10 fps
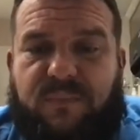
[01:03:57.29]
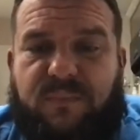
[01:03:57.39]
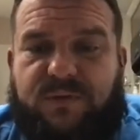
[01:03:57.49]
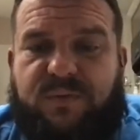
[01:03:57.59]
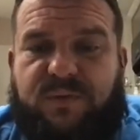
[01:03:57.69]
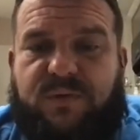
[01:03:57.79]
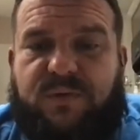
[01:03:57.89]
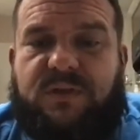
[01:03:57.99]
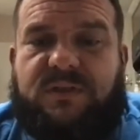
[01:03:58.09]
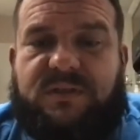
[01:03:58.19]
of
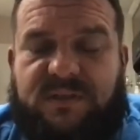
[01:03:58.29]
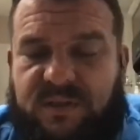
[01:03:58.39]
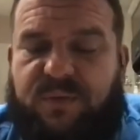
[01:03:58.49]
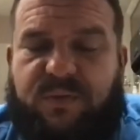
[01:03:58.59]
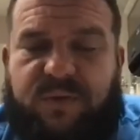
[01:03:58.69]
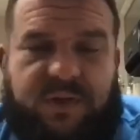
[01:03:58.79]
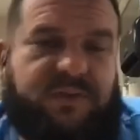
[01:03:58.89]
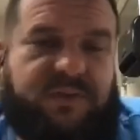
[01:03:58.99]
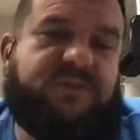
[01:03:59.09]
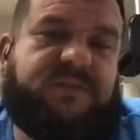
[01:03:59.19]
multiple
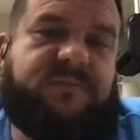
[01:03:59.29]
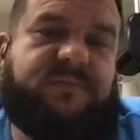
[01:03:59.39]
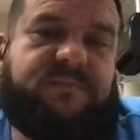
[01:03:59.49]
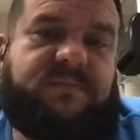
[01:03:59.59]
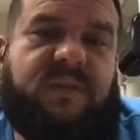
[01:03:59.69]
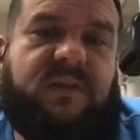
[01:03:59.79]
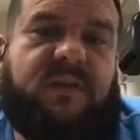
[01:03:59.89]
simple injuries.